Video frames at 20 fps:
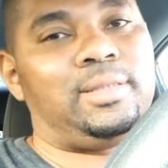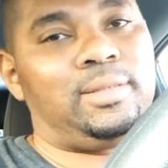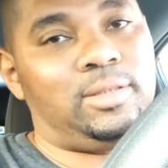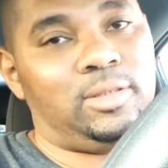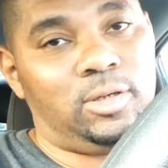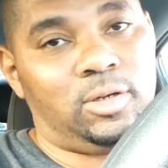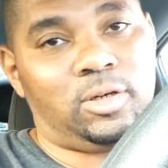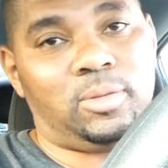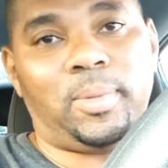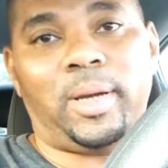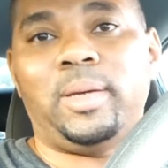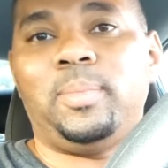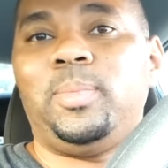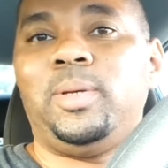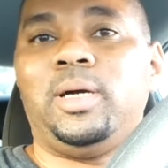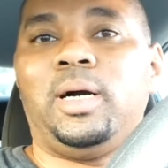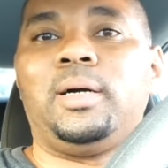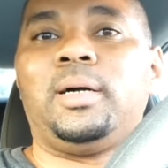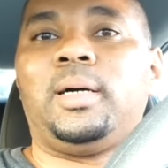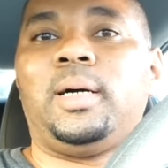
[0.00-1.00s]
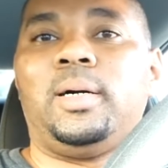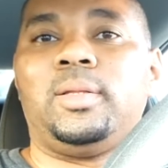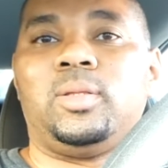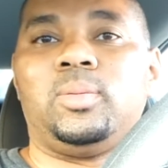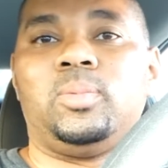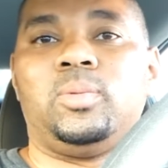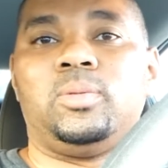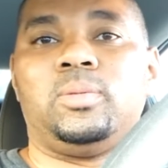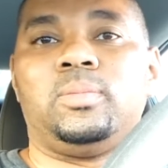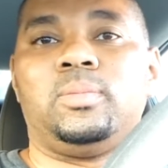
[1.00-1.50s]
you might be
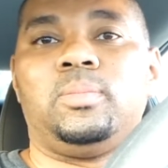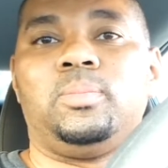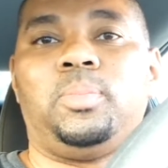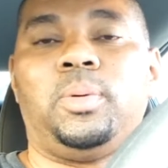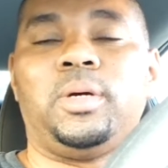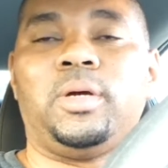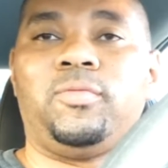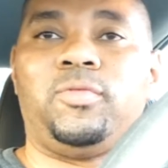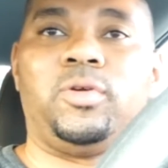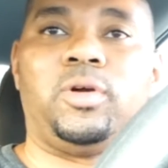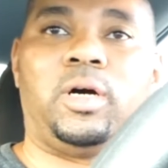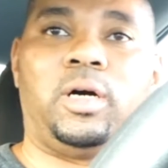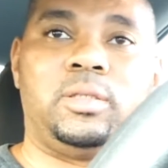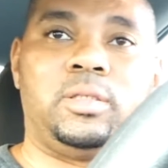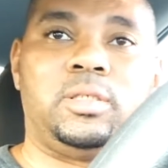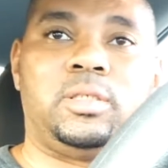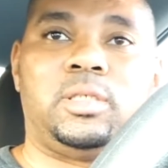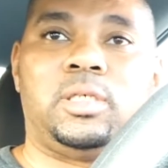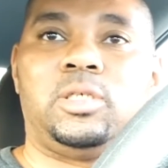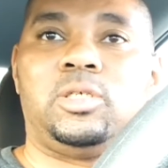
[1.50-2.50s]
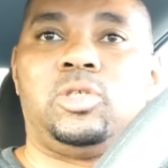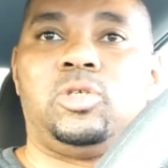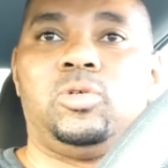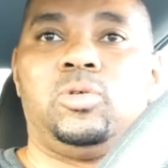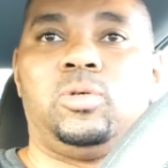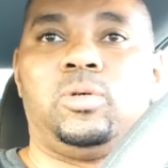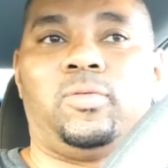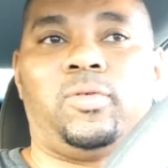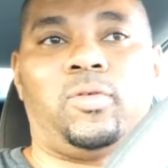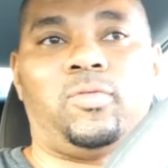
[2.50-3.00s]
uncomfortable. But if you're under
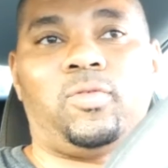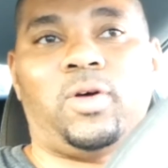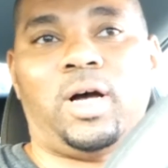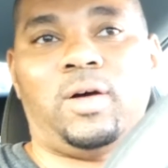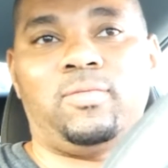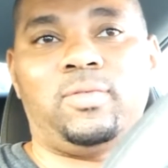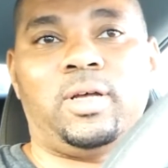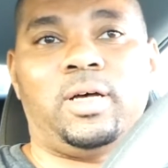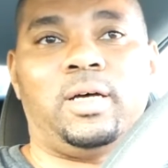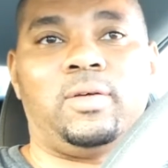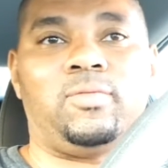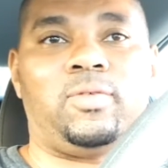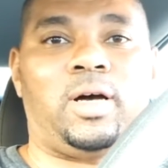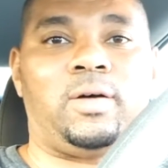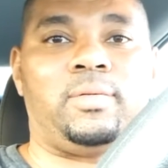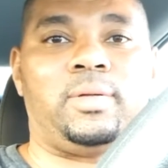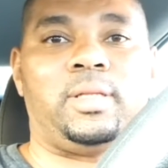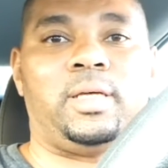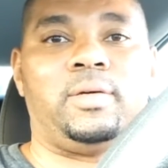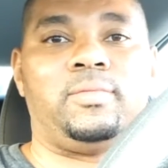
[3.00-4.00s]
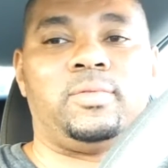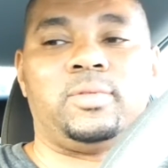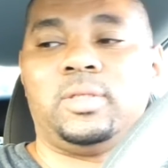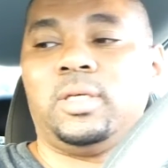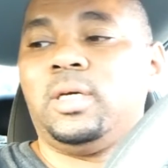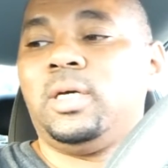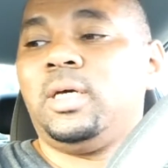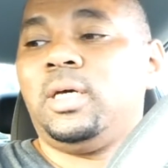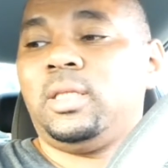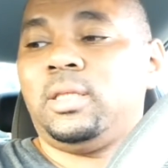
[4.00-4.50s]
6'2", if you're 5'9", 5'11",
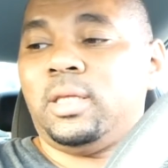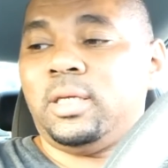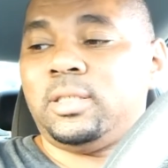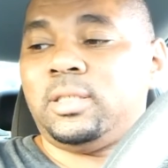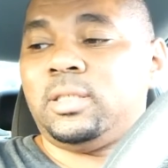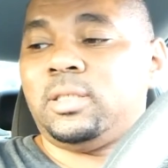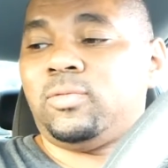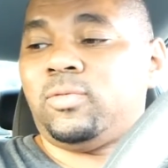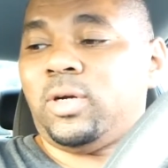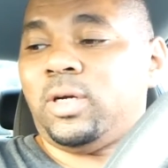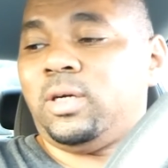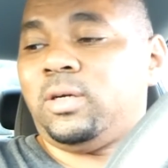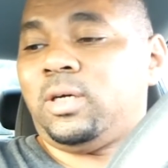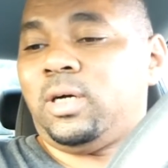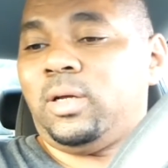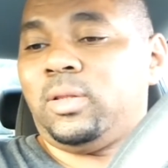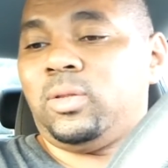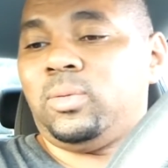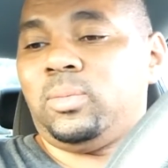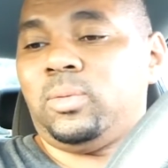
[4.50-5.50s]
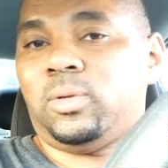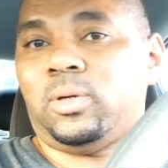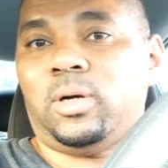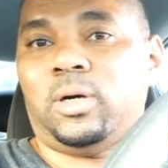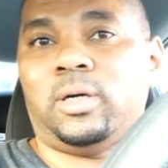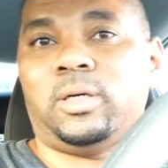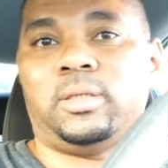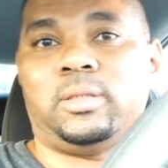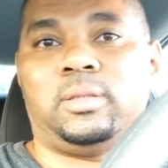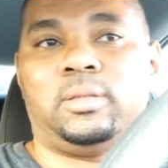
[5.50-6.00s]
this is a very comfortable
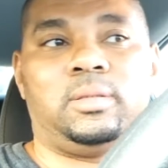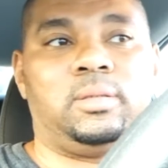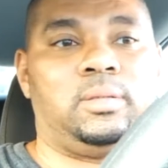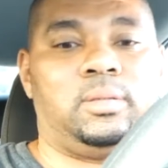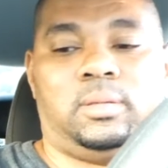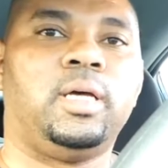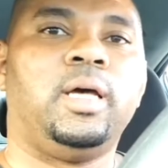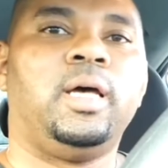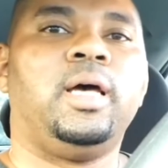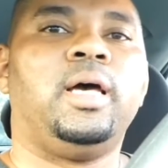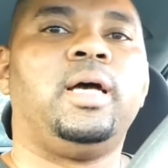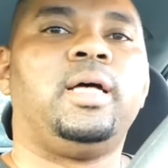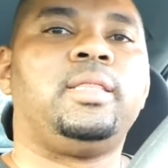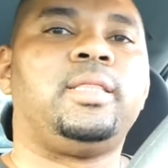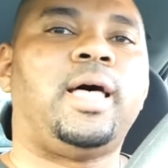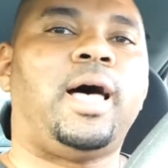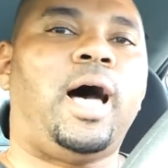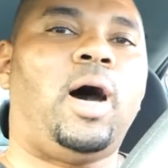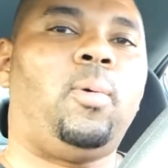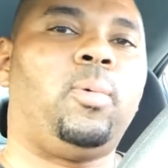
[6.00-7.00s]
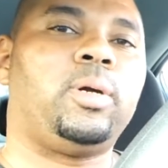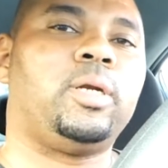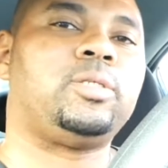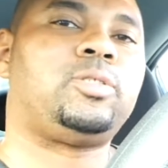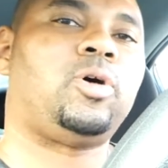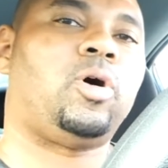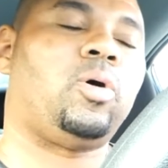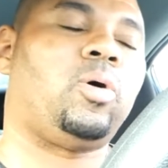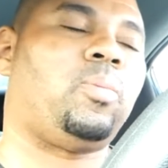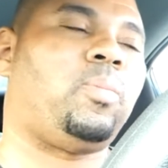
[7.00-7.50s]
car. Now, I want to
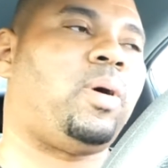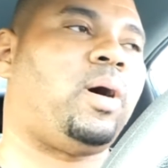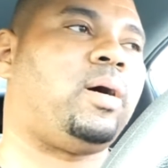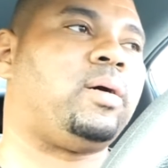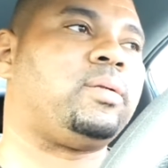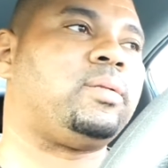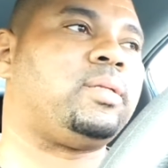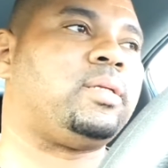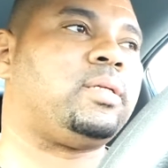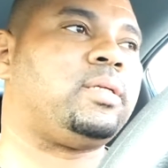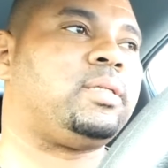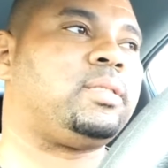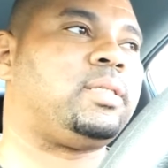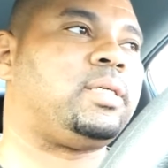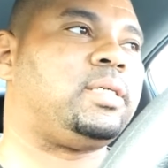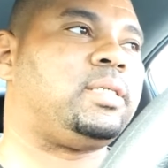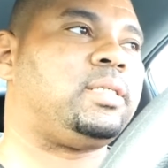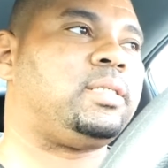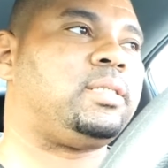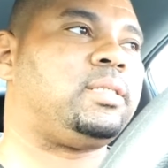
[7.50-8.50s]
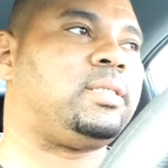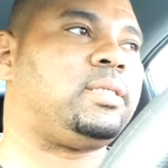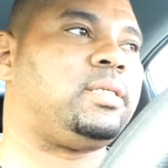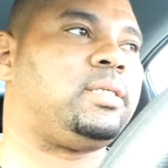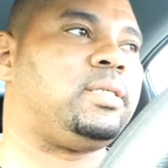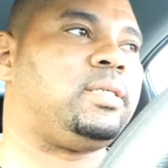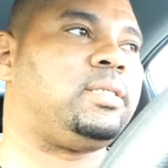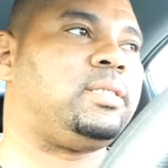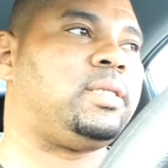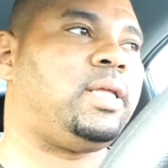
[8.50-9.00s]
talk about
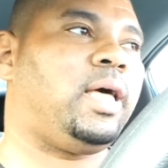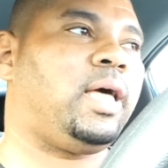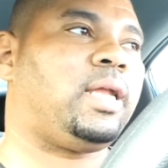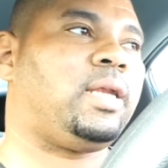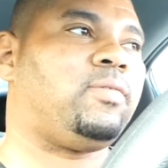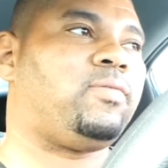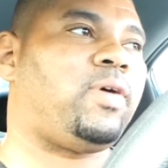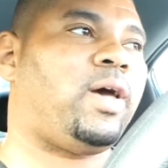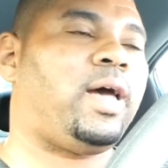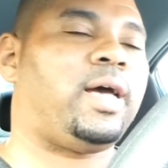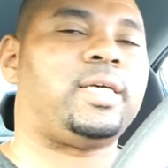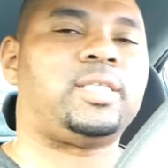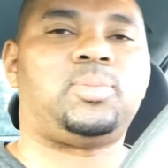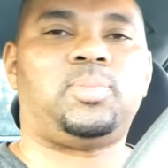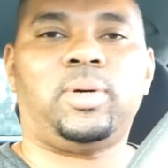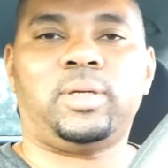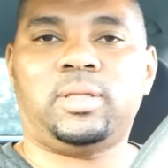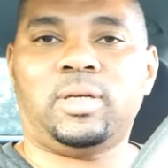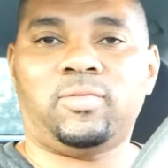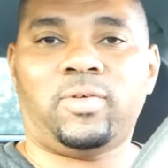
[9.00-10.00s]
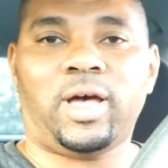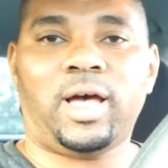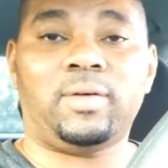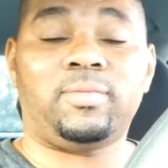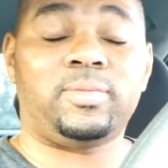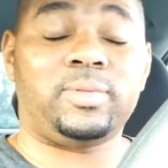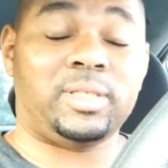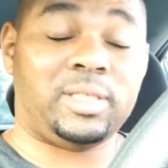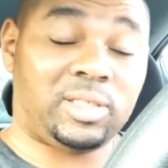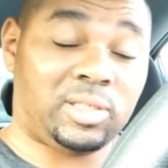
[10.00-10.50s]
the negative aspect of
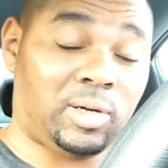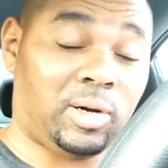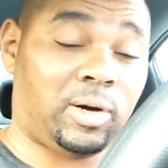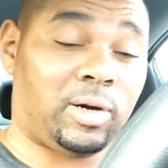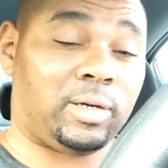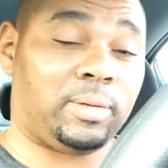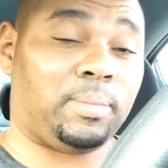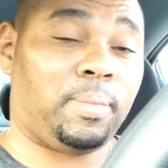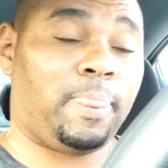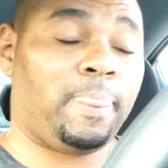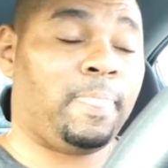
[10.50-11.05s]
having this car.